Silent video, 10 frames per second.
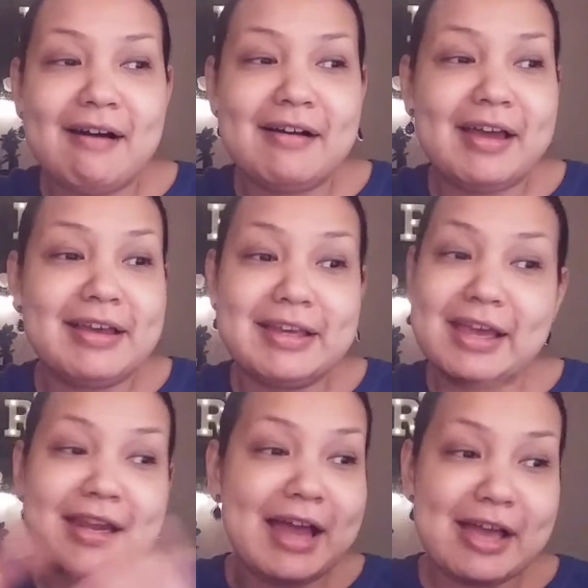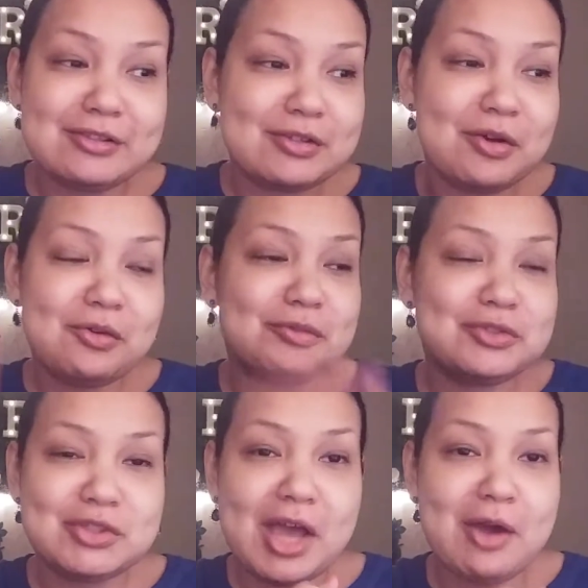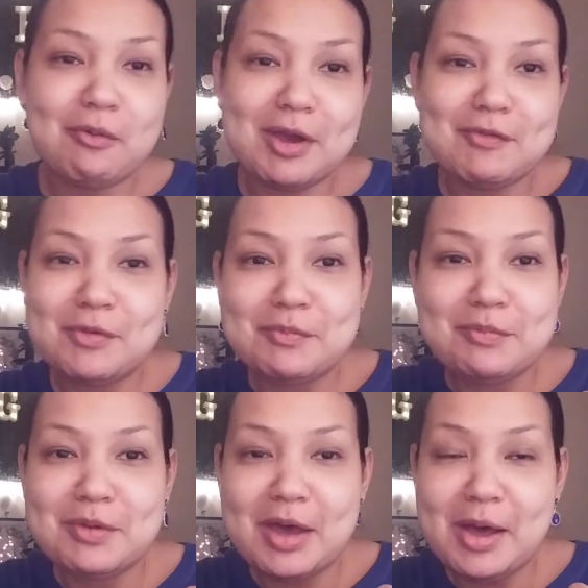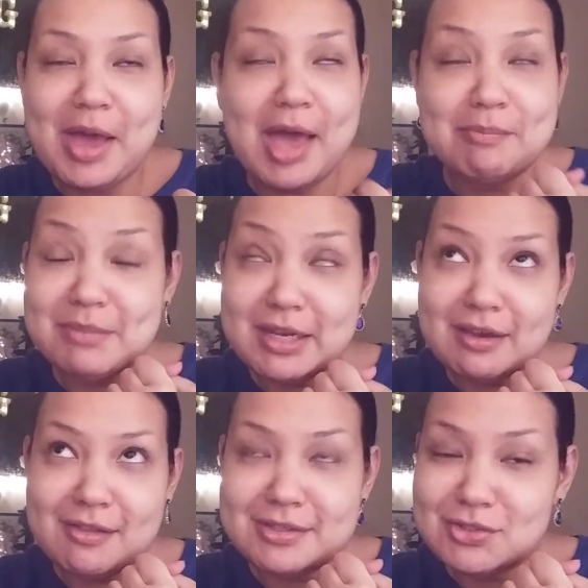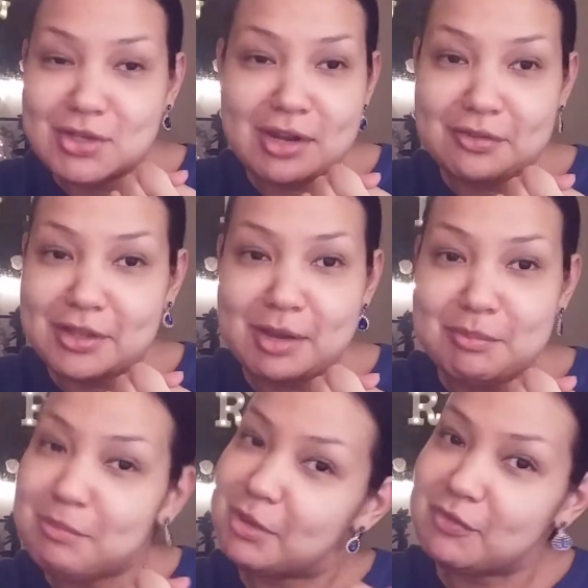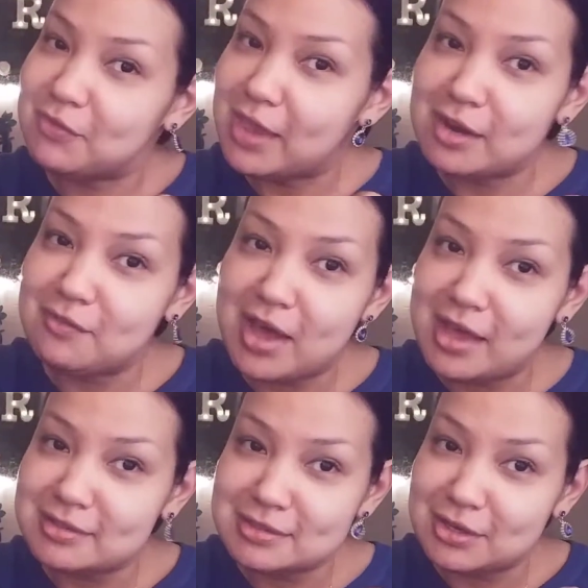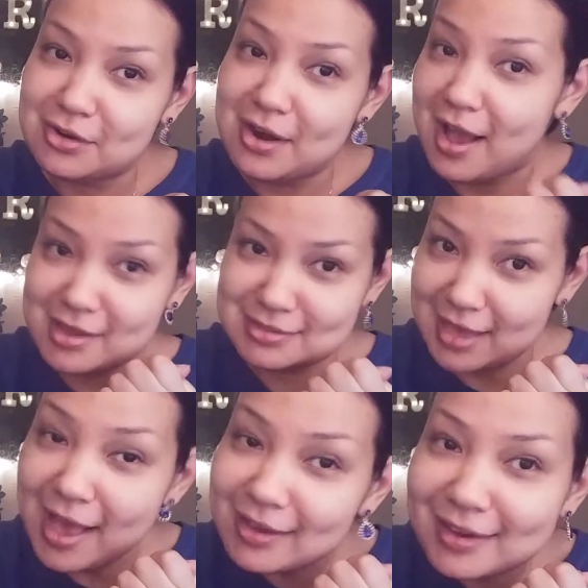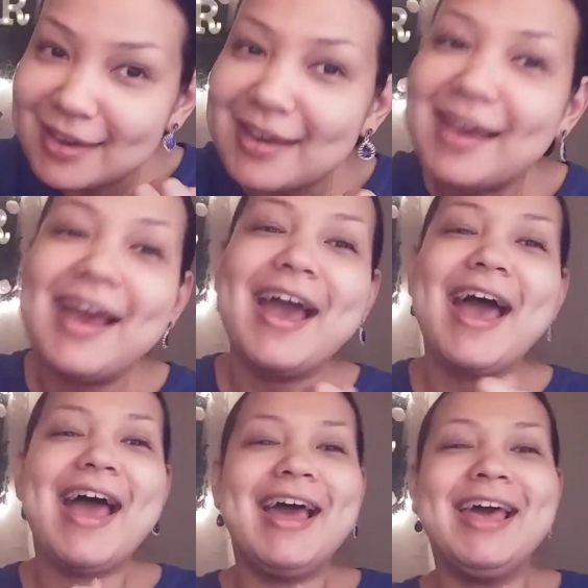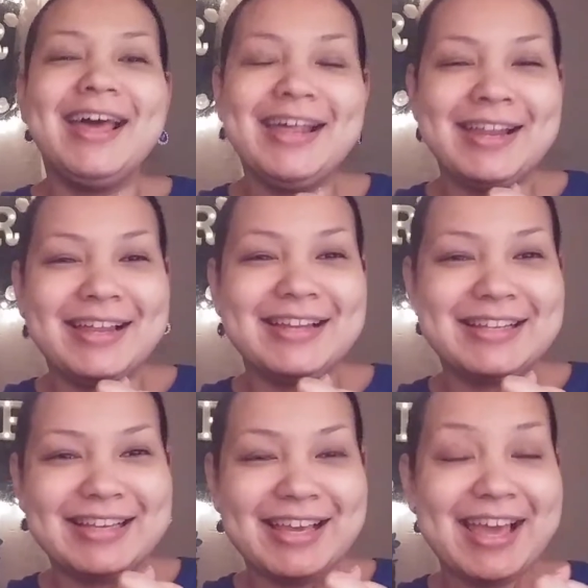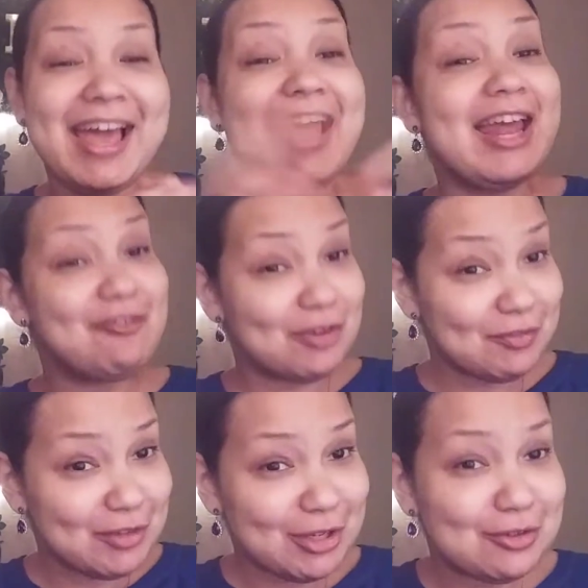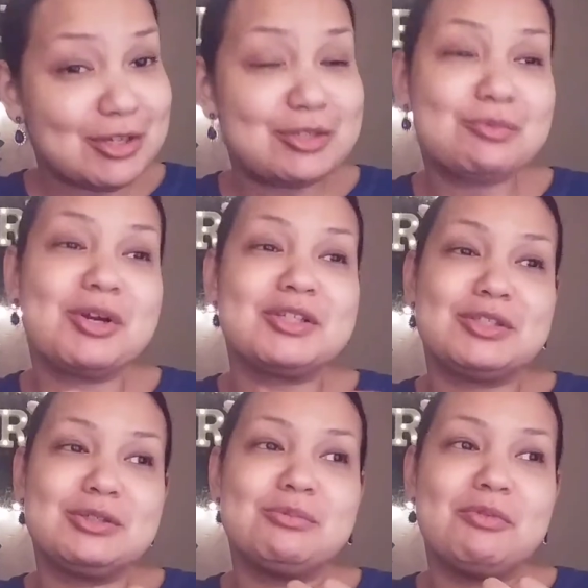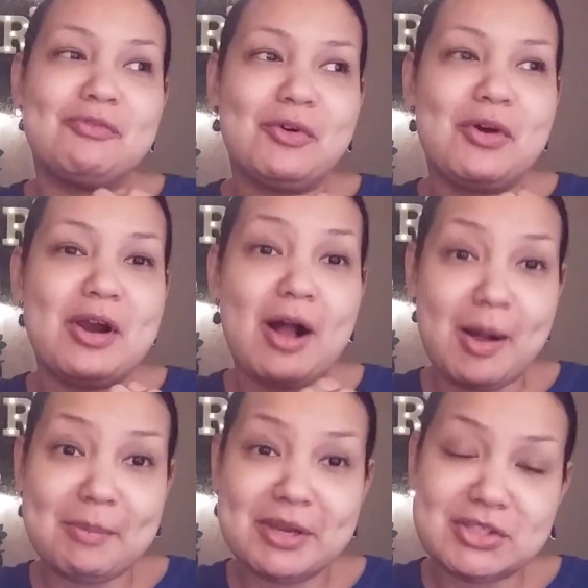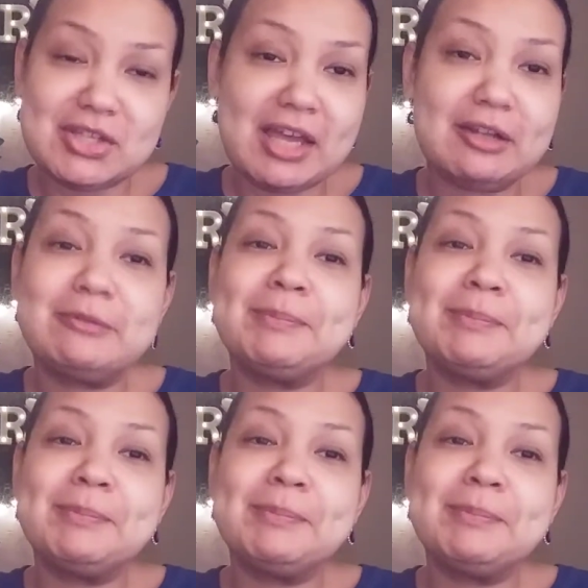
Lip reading: Again, I don't shy away from admitting on this channel that I'm a big fan of Oscar Isaac. And I've reviewed his work too before on my channel.